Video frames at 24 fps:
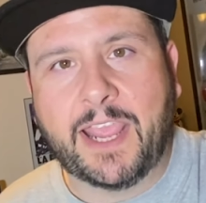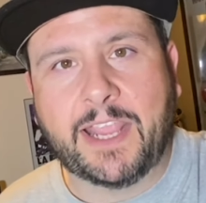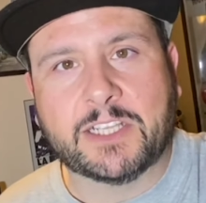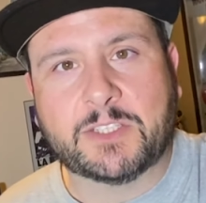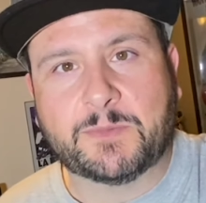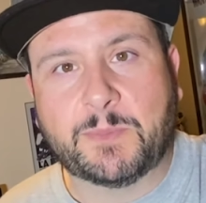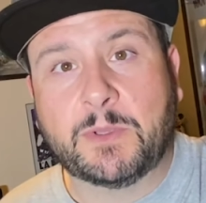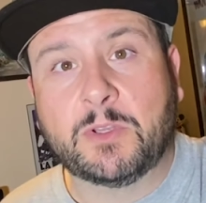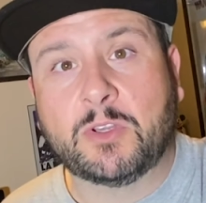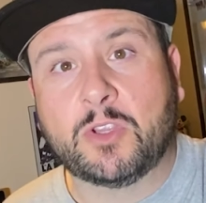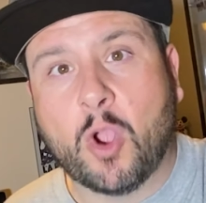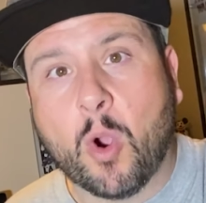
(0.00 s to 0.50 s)
It's
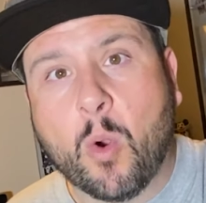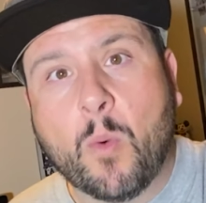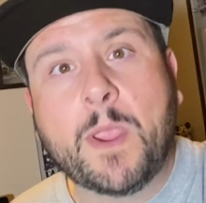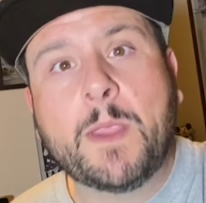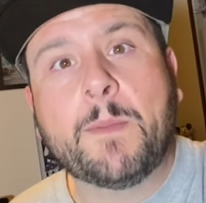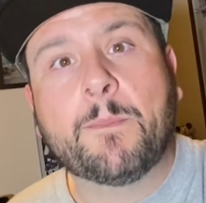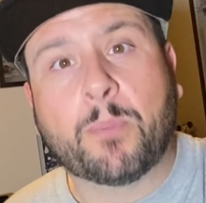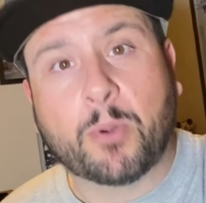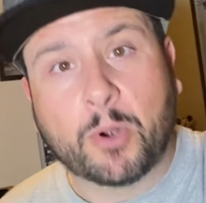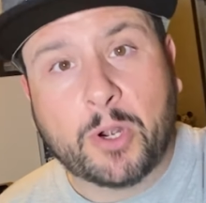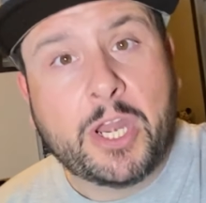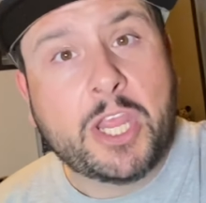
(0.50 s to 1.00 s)
been going
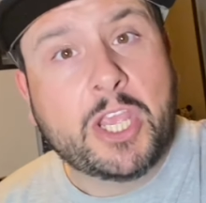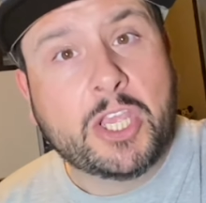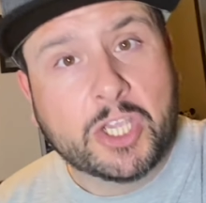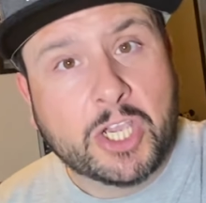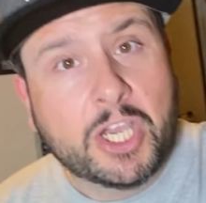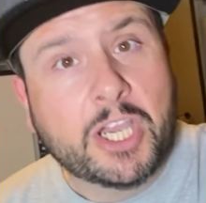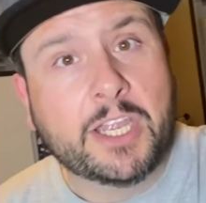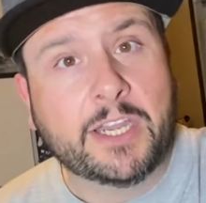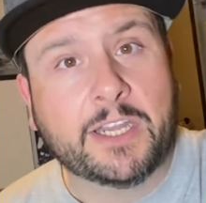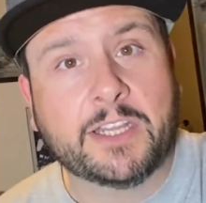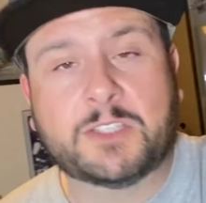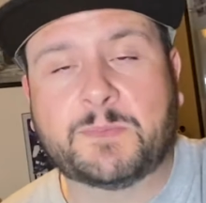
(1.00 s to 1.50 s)
pretty
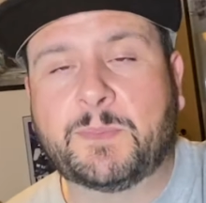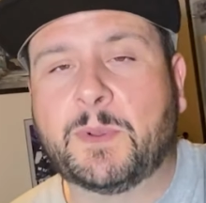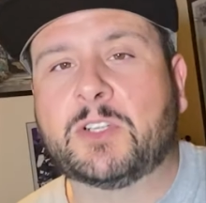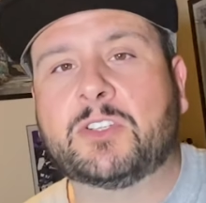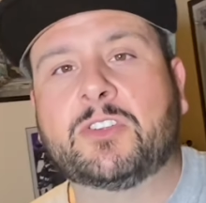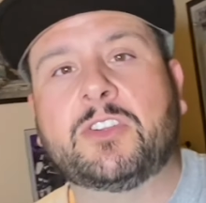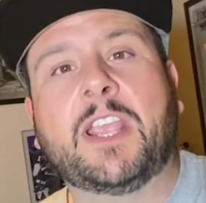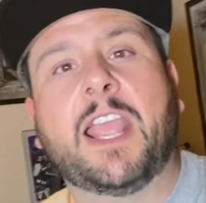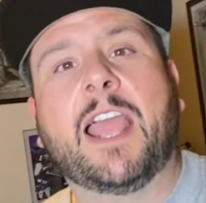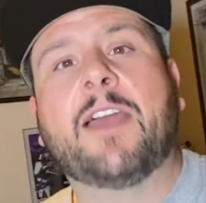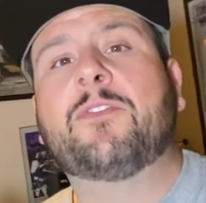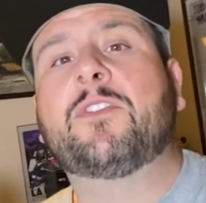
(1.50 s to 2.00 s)
good,
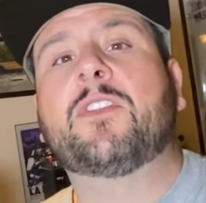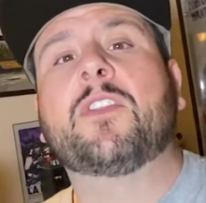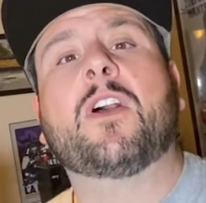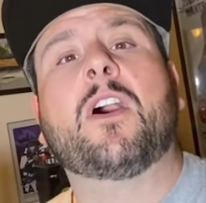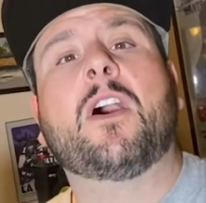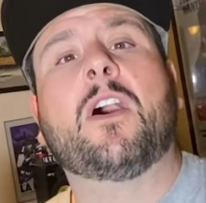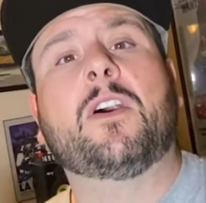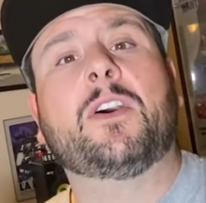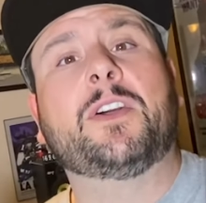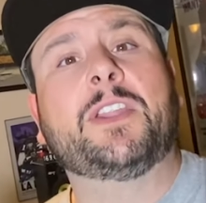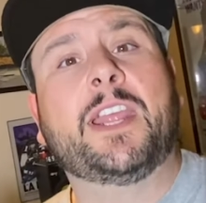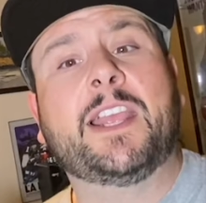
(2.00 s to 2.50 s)
especially after the
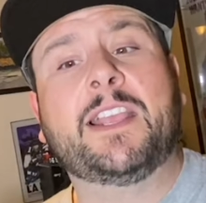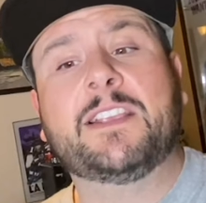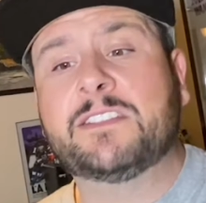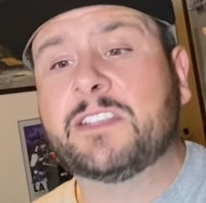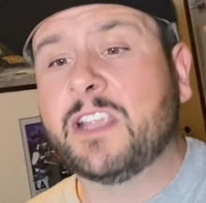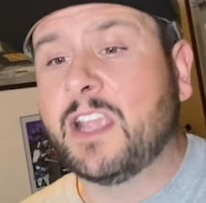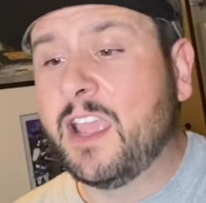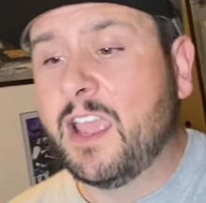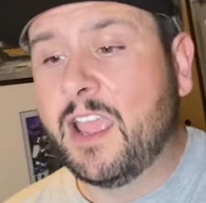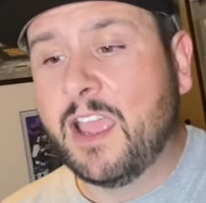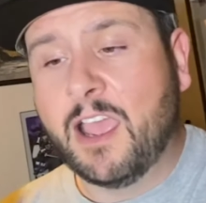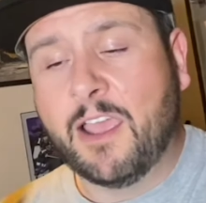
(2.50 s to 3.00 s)
holidays.
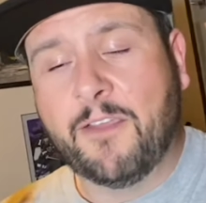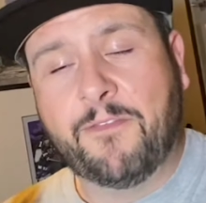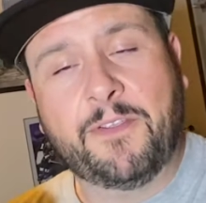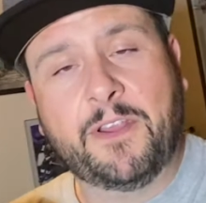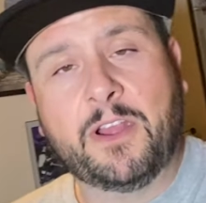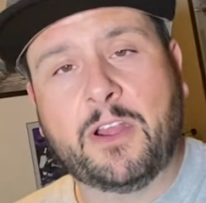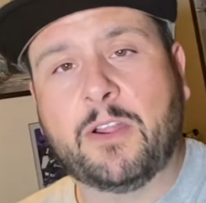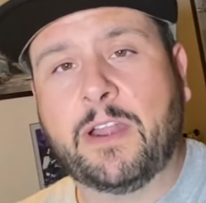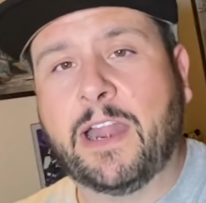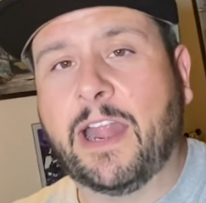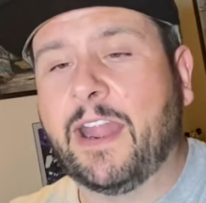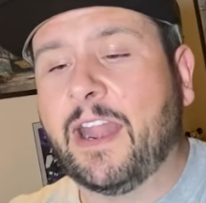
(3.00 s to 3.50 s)
I
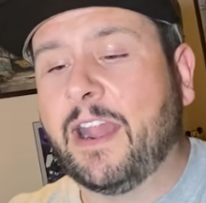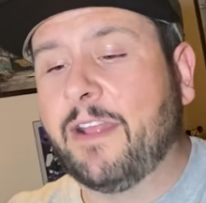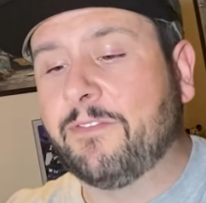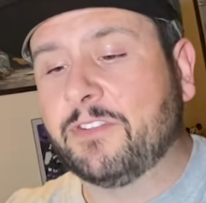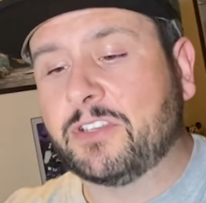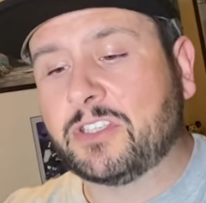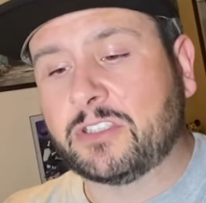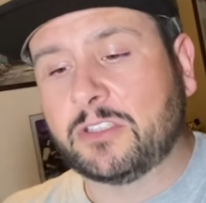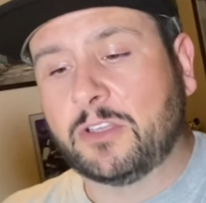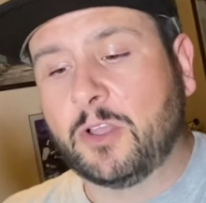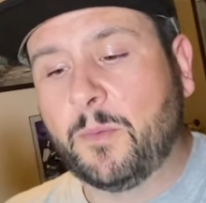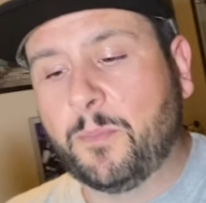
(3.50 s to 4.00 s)
figured I'd have a
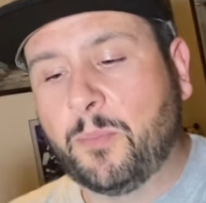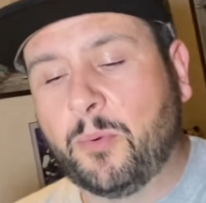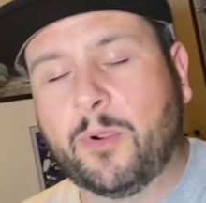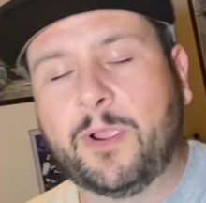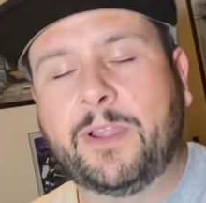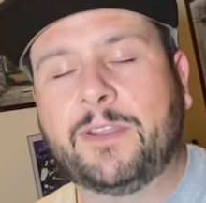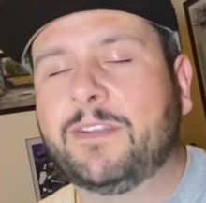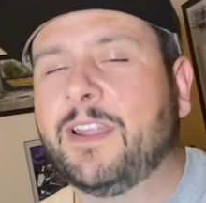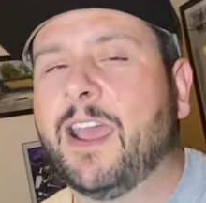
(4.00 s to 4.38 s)
slow point.